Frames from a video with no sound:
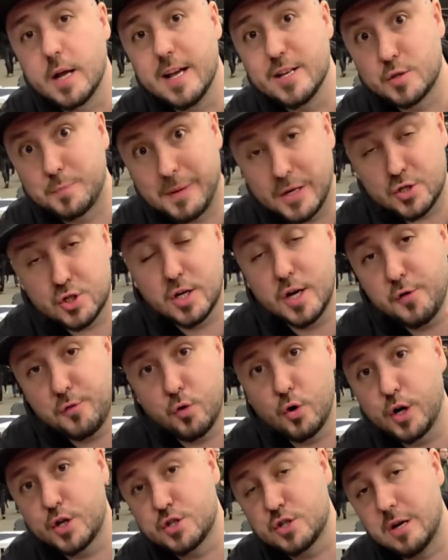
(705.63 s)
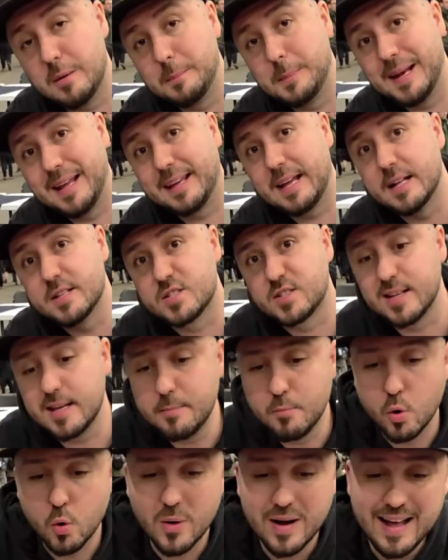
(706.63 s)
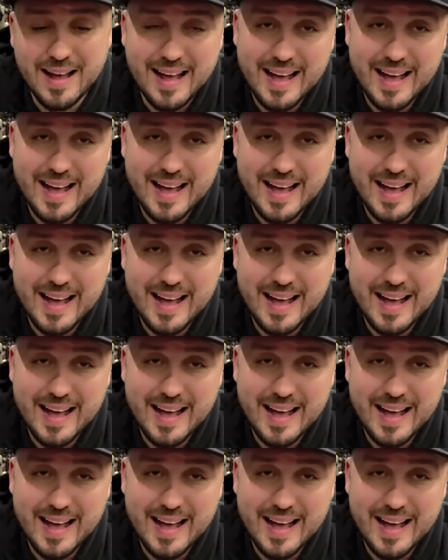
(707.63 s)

especially, for example, against Emu.